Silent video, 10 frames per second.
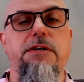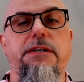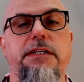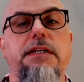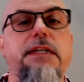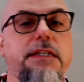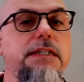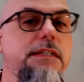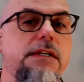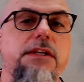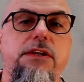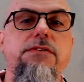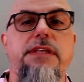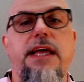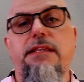to
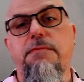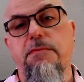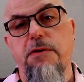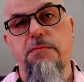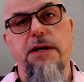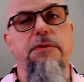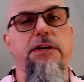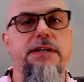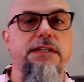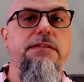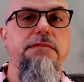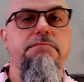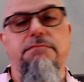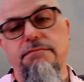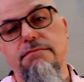use that to promote my book because,
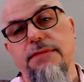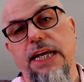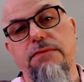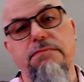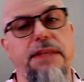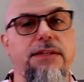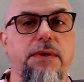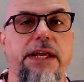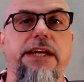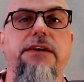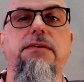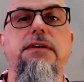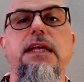you know, that's what I do.